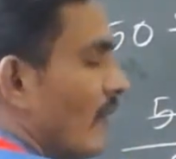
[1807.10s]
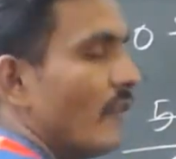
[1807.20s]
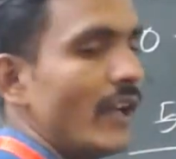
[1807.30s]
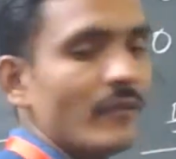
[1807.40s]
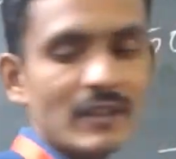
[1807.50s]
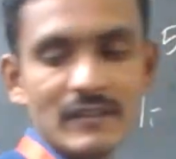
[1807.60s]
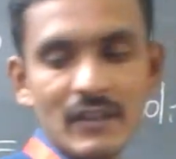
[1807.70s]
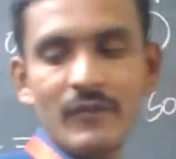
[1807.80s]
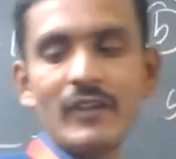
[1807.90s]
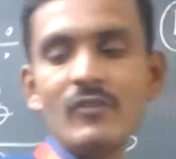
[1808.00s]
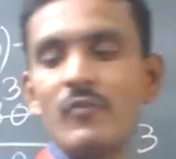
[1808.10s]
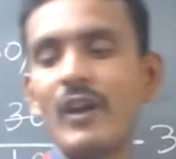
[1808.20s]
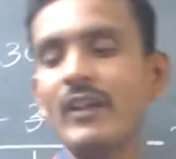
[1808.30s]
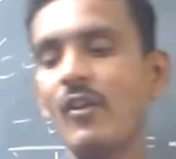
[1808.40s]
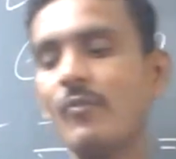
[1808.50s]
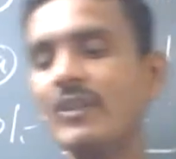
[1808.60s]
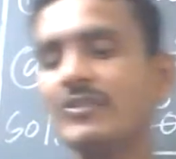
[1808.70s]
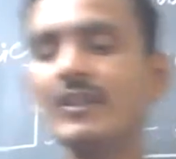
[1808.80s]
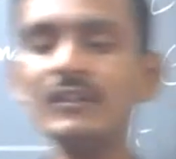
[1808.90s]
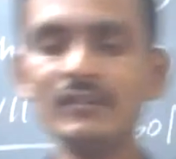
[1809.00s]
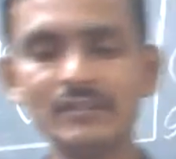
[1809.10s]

5 ones are 5. 5 how much?